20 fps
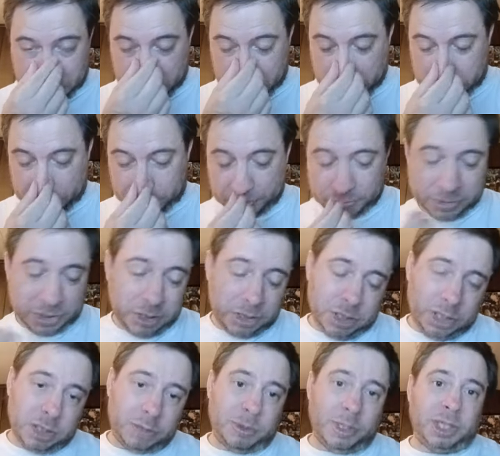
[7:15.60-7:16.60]
So,
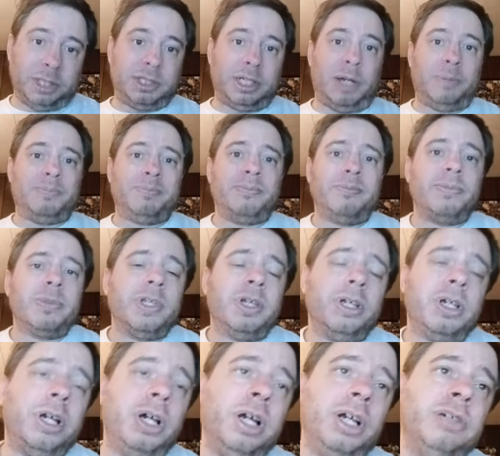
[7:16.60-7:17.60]
so we got that.
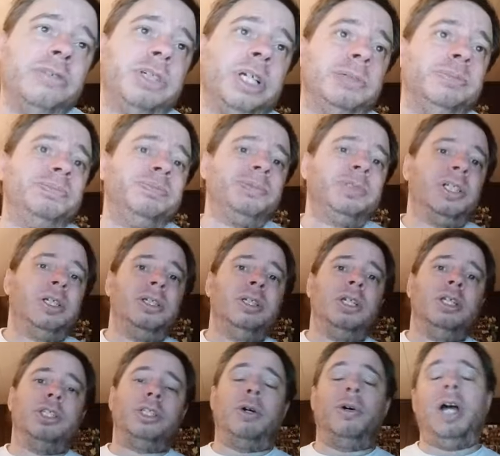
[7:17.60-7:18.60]
All right.
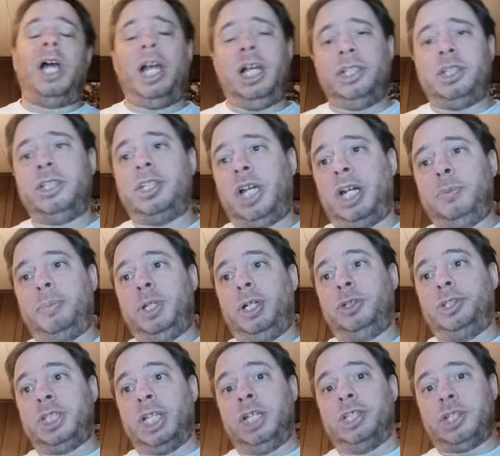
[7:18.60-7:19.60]
So, as the title
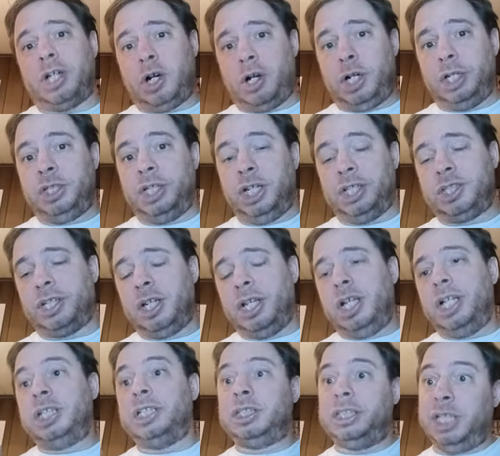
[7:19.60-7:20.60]
below says, on this
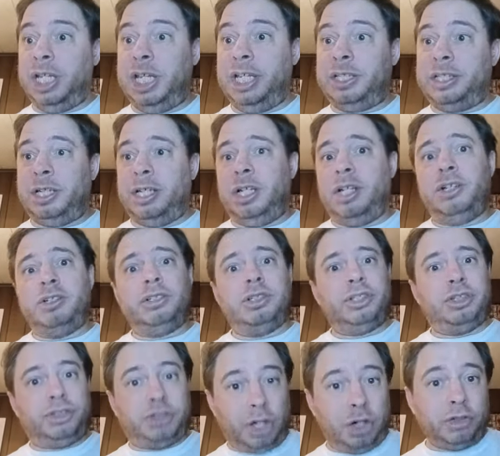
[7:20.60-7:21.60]
late
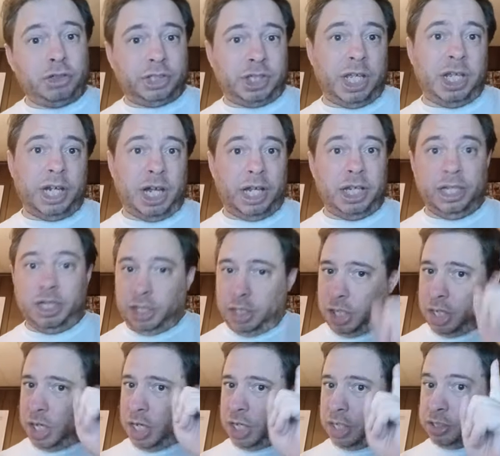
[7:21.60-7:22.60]
Thursday night,
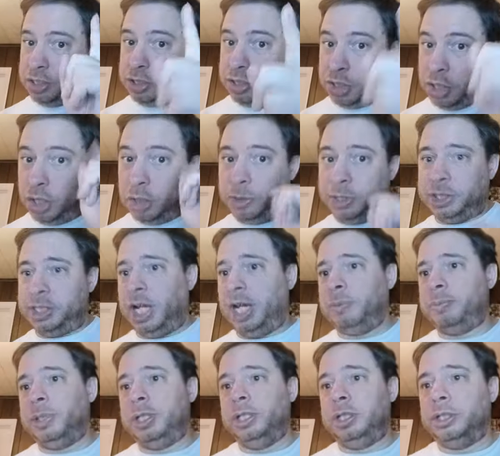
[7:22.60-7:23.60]
and you know what
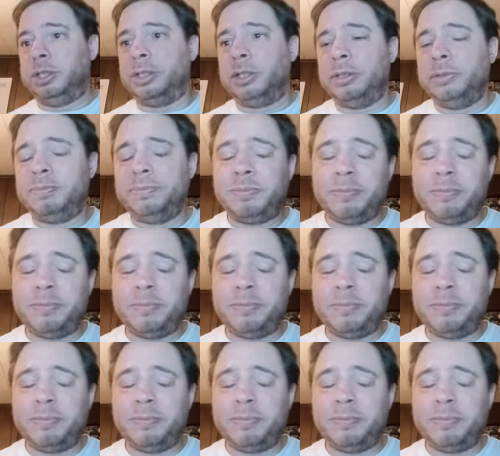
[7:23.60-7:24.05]
that means.